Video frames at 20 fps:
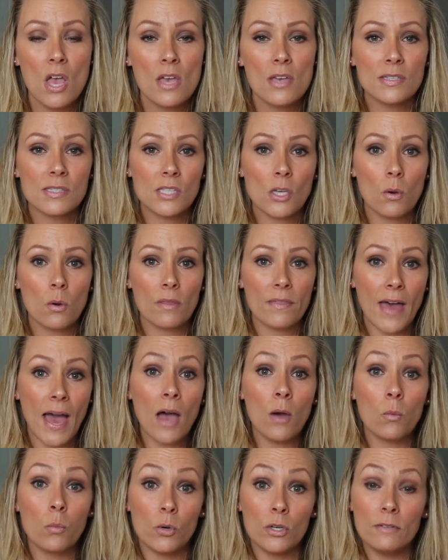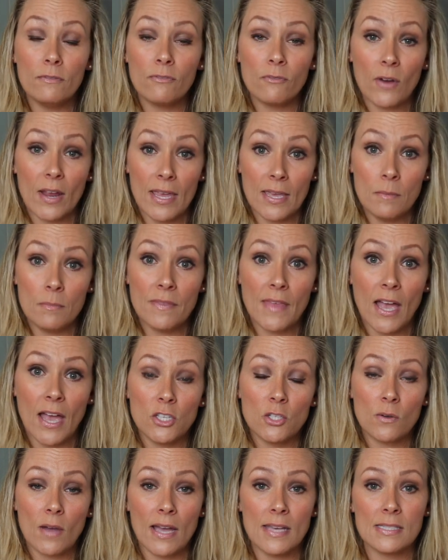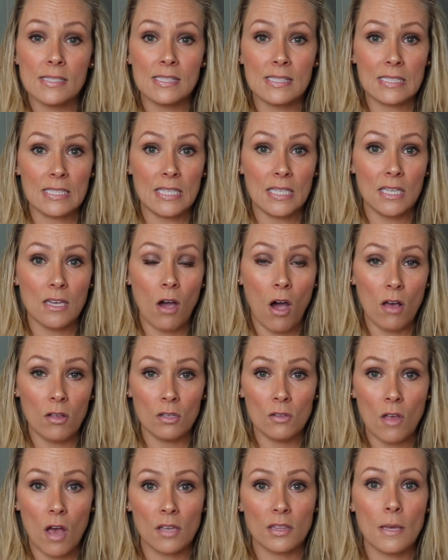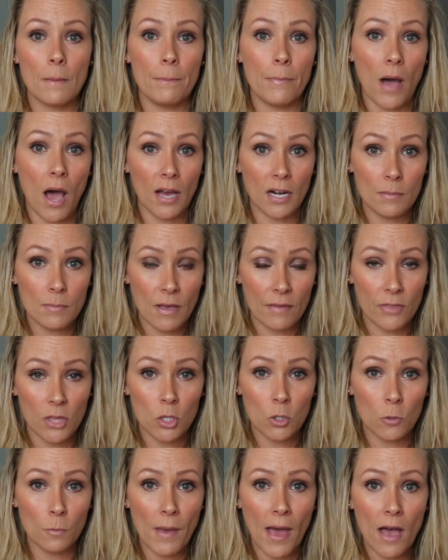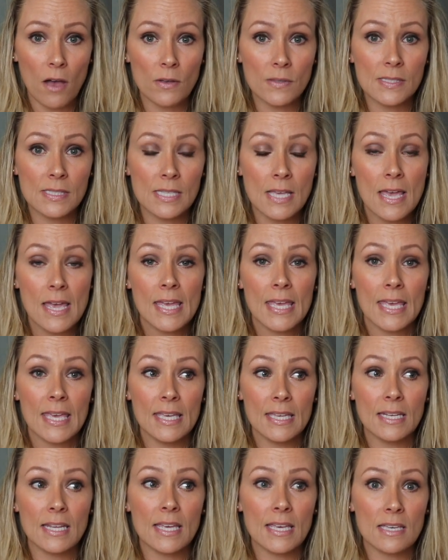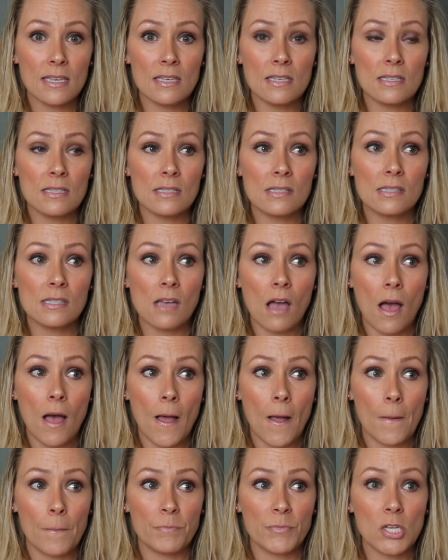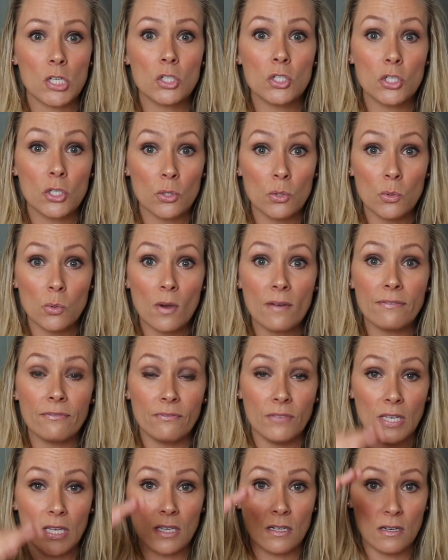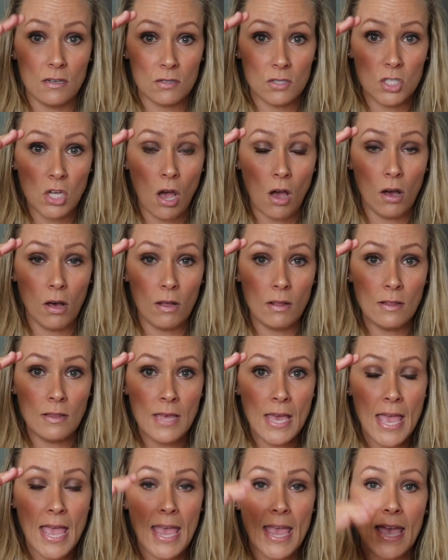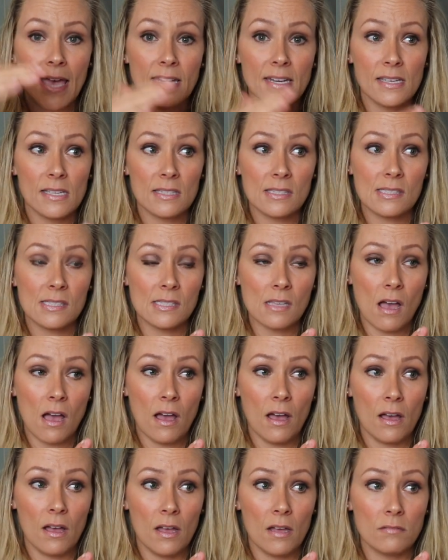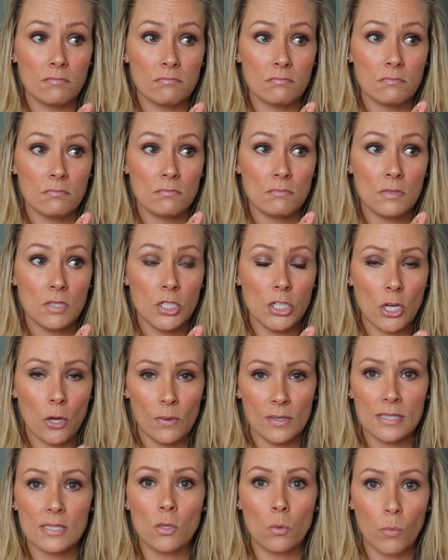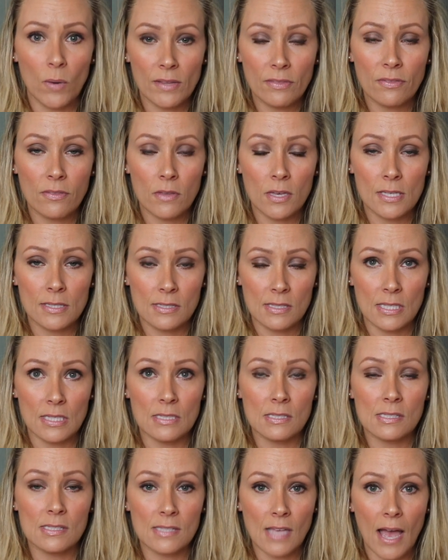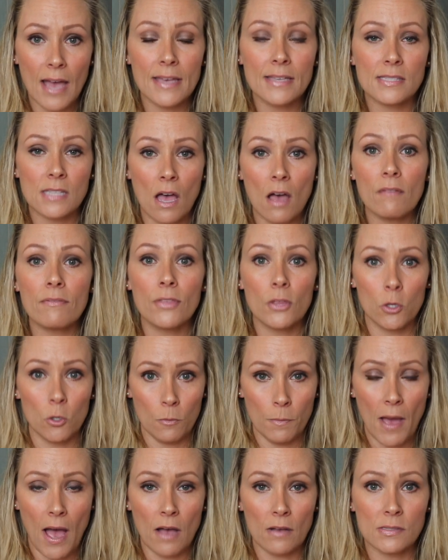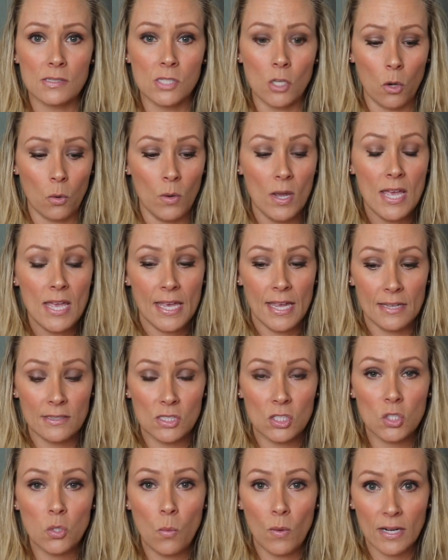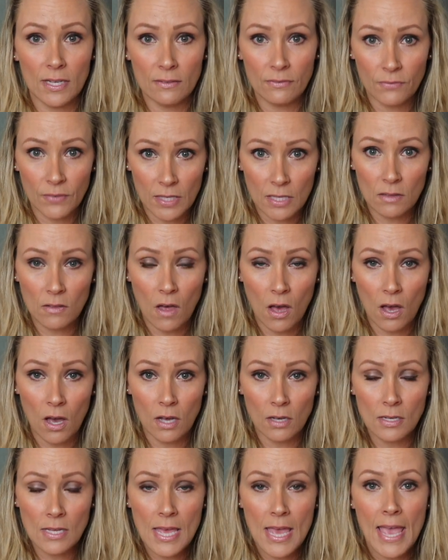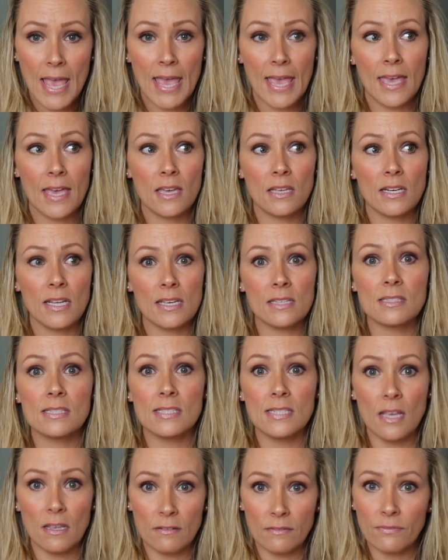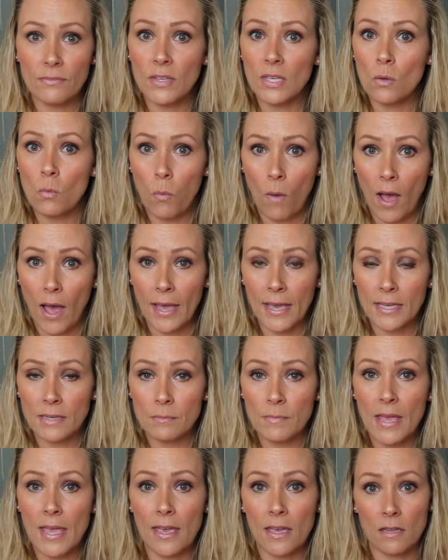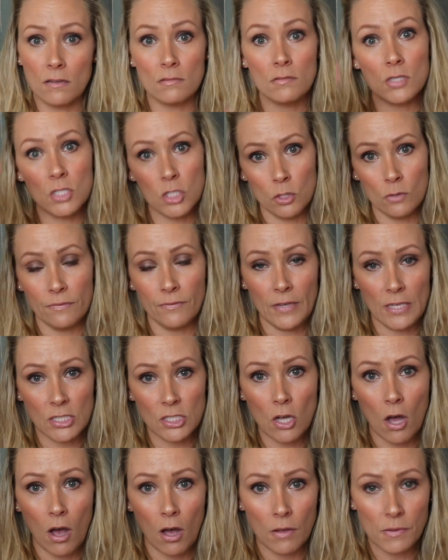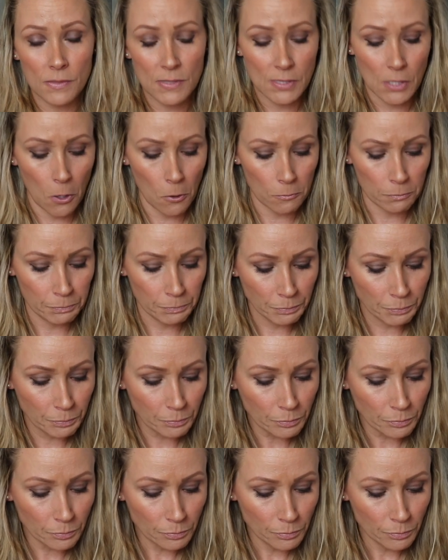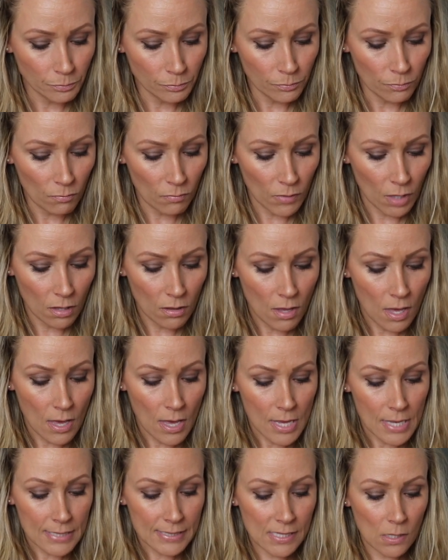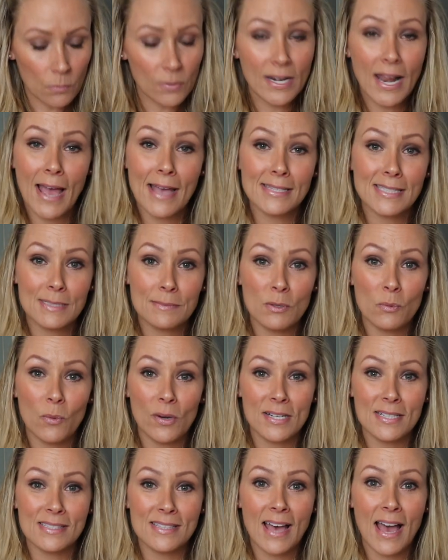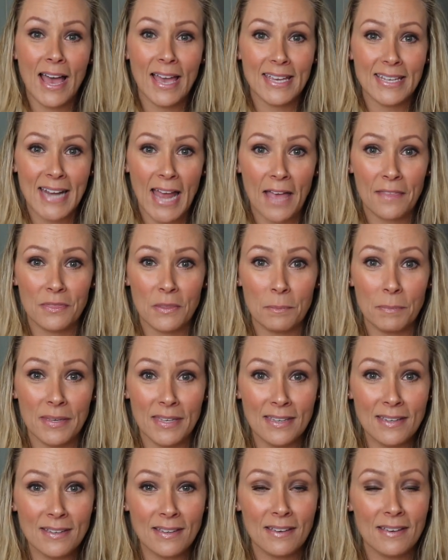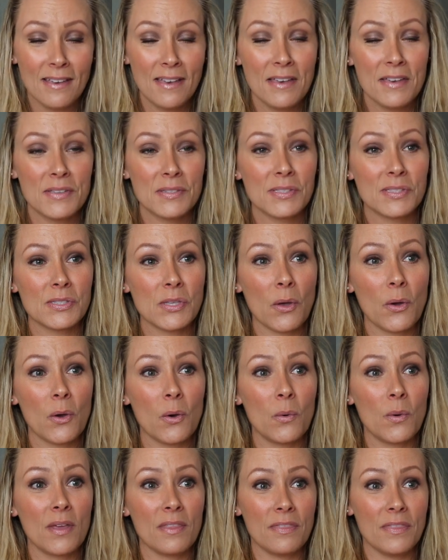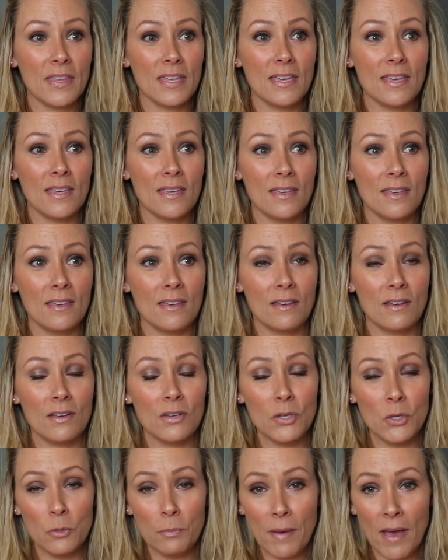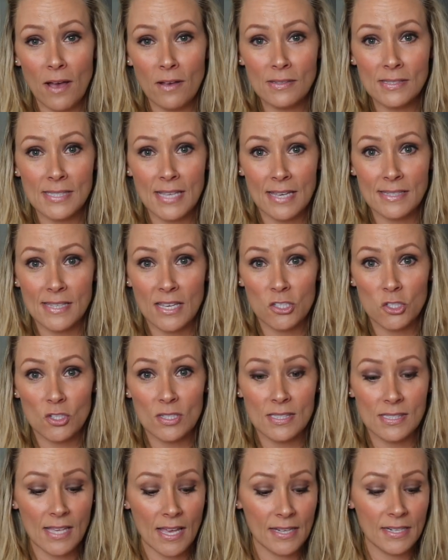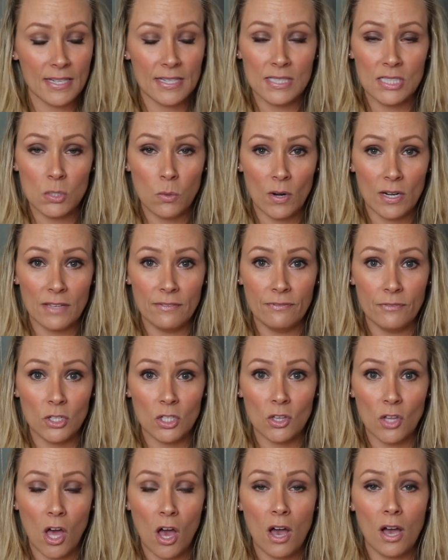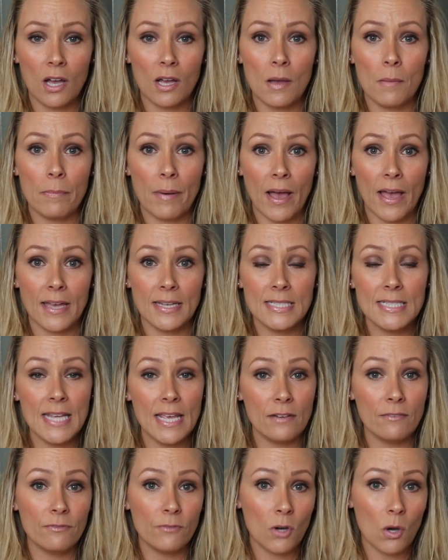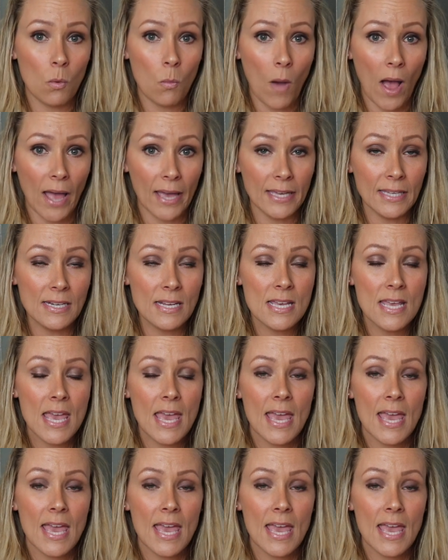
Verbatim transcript: So that wood frame you guys see all along the bottom bottom of the hoop house. It is um, two feet tall and it's uh, you know, it's the width, it's the size of the hoop house. So it's 20 feet long and it's 10 feet wide and two feet tall. So Someone asked me, what is the height at the peak? So the hoop house, as I just said, is 20 foot long by 10 foot wide,